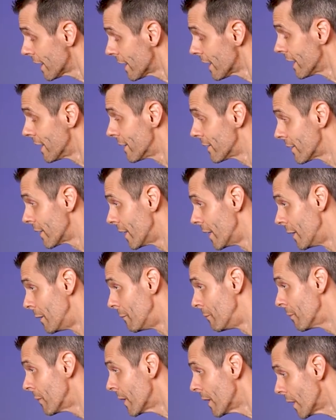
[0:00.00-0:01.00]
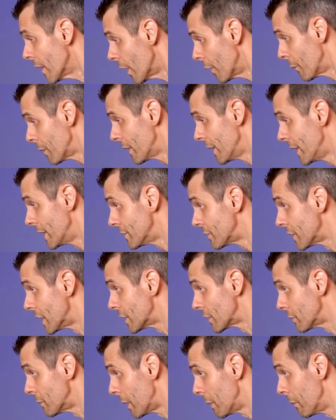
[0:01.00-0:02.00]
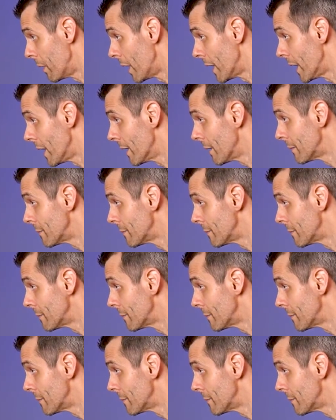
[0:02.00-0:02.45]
it's a really good stretch for my body.